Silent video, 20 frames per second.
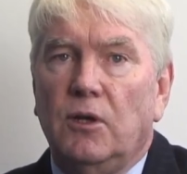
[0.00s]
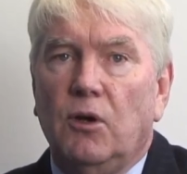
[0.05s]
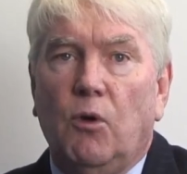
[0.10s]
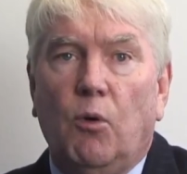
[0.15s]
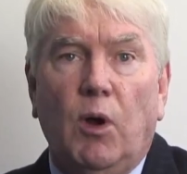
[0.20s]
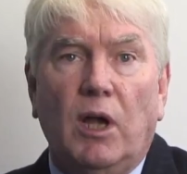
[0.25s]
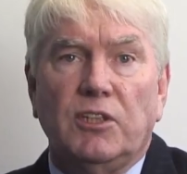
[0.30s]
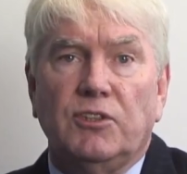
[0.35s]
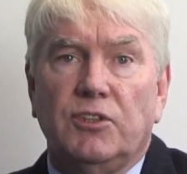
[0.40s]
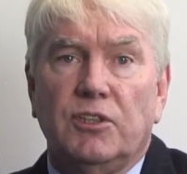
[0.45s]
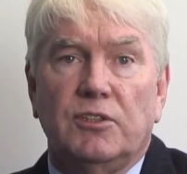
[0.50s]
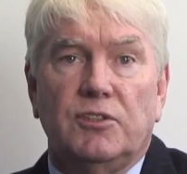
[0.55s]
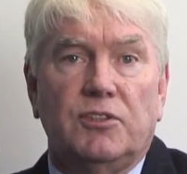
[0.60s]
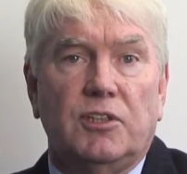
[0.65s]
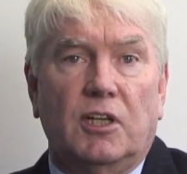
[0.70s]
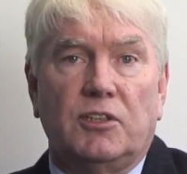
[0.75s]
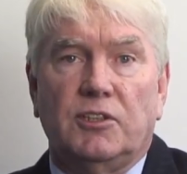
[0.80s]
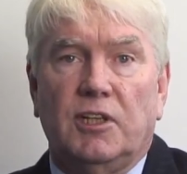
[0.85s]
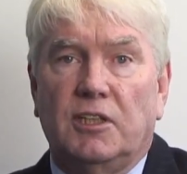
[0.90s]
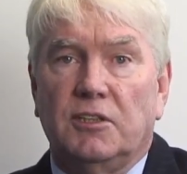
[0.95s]
Questions
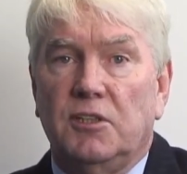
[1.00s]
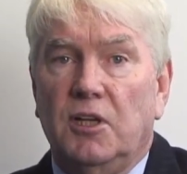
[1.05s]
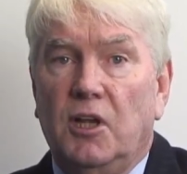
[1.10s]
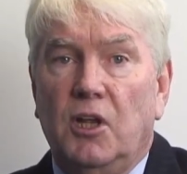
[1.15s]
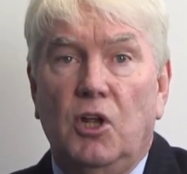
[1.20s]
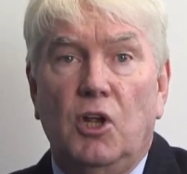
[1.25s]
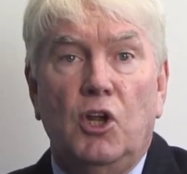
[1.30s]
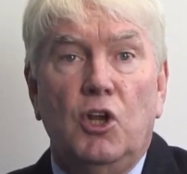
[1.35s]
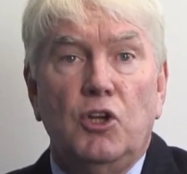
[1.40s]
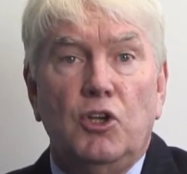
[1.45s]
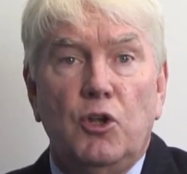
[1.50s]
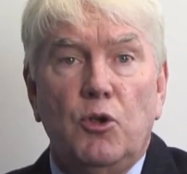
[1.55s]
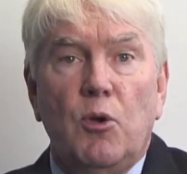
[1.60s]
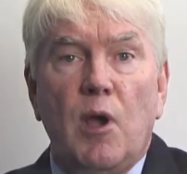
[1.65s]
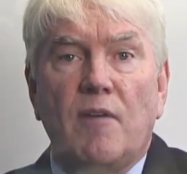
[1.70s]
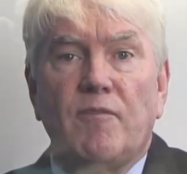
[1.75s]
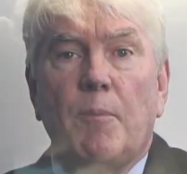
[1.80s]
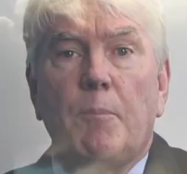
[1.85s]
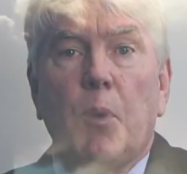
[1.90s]
such as, do you have a